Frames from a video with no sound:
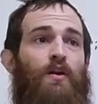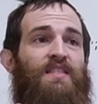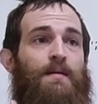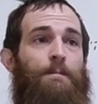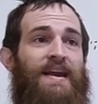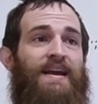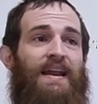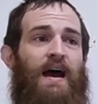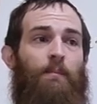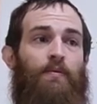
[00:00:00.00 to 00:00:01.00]
body that make
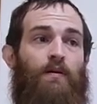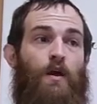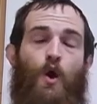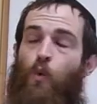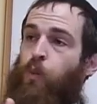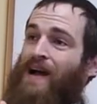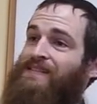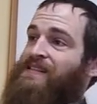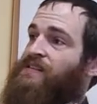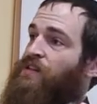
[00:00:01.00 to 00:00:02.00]
it up,
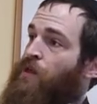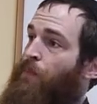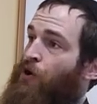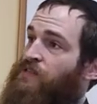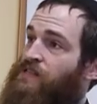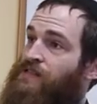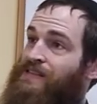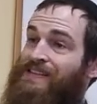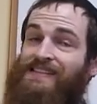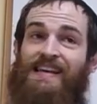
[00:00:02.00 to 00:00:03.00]
once the person's
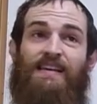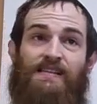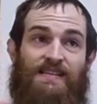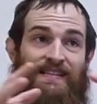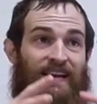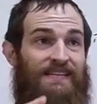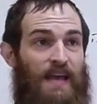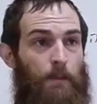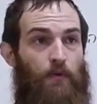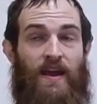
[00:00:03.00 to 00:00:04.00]
deceased, they
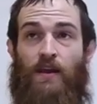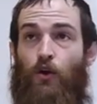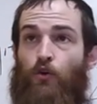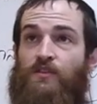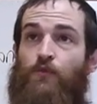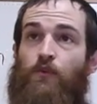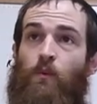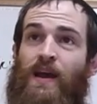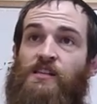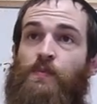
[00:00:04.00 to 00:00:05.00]
separate and go
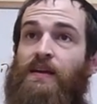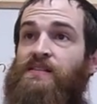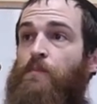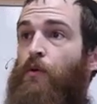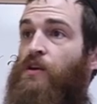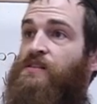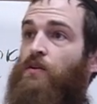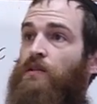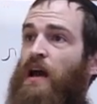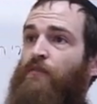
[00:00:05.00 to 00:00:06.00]
different ways because the body's
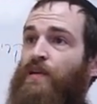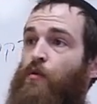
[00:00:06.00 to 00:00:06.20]
not alive